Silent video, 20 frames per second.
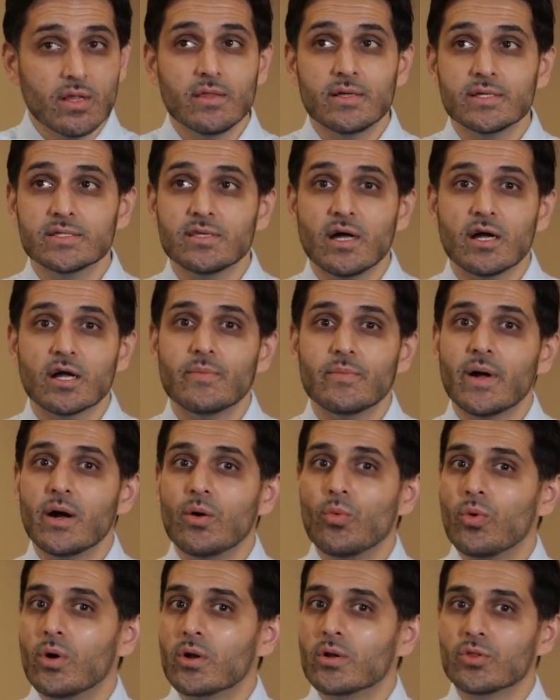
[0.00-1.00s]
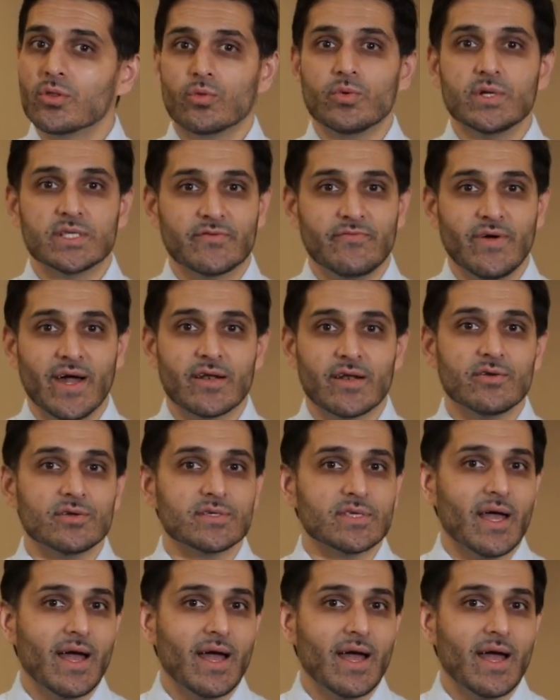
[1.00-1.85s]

let's talk about what are the risk factors.